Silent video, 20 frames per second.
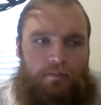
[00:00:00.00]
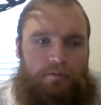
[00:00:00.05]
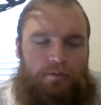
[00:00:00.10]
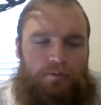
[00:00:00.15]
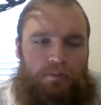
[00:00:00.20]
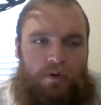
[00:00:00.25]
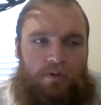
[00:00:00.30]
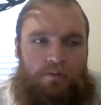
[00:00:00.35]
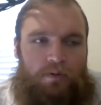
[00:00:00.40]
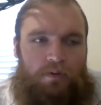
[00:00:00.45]

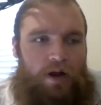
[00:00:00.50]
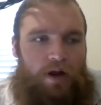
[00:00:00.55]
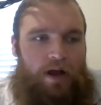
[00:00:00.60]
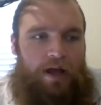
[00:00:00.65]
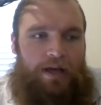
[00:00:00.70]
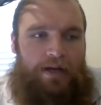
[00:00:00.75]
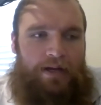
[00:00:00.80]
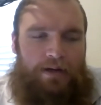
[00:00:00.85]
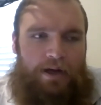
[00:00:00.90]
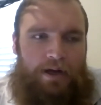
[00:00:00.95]
Wherever I
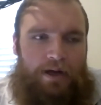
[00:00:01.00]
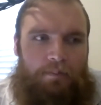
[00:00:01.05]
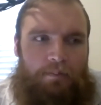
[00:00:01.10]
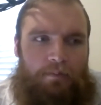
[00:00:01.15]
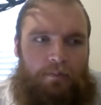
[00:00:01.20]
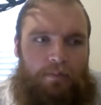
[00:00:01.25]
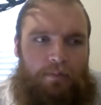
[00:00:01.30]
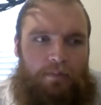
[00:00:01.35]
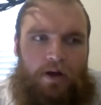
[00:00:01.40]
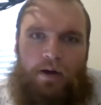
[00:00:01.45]
ended up,
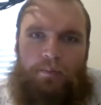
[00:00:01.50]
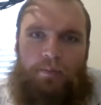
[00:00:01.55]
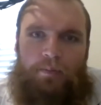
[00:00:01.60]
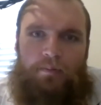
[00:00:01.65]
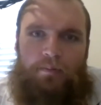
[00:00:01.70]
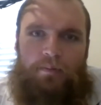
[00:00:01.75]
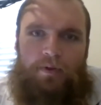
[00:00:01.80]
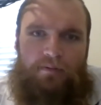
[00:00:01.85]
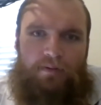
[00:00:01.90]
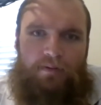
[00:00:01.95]

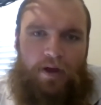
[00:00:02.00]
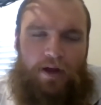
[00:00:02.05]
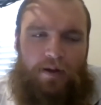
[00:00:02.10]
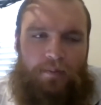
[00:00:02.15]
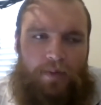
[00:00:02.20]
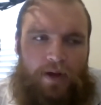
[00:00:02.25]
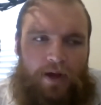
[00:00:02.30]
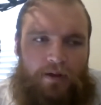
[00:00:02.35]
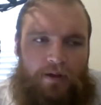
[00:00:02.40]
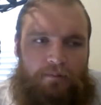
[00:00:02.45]
he'd be a fan
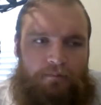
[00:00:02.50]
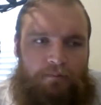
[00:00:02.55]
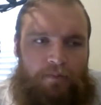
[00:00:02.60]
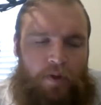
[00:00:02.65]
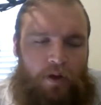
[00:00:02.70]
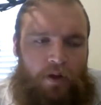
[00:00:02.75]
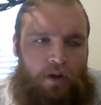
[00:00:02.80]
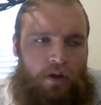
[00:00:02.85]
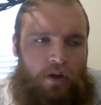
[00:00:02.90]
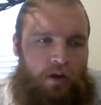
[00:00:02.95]
of mine.
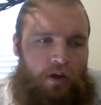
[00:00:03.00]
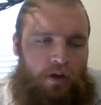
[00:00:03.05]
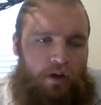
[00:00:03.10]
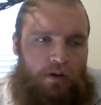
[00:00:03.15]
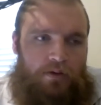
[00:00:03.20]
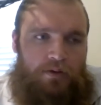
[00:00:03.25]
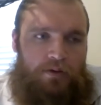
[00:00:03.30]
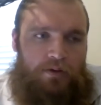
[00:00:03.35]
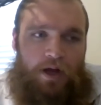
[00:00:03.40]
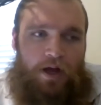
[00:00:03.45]

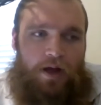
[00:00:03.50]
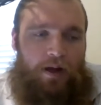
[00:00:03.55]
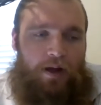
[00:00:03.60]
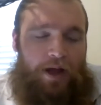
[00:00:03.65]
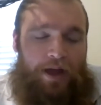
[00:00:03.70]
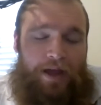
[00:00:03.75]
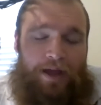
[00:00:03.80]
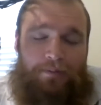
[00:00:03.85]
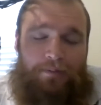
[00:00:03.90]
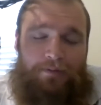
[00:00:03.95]
So
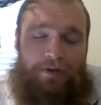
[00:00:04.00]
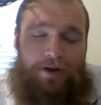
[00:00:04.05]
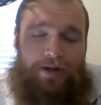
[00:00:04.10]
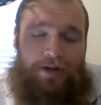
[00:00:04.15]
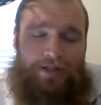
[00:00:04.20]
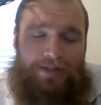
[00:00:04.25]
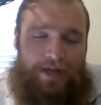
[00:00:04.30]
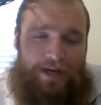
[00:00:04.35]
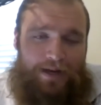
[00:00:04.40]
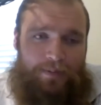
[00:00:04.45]
I am very
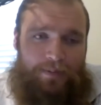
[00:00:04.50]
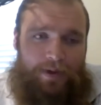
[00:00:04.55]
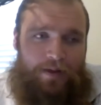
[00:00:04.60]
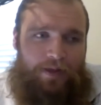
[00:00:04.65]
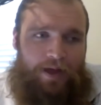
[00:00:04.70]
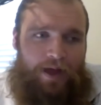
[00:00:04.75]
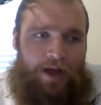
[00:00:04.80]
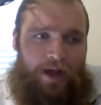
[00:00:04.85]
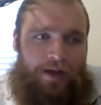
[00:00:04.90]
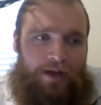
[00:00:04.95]
excited about
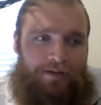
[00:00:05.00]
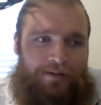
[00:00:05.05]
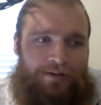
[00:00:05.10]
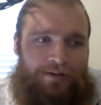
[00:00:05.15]
that.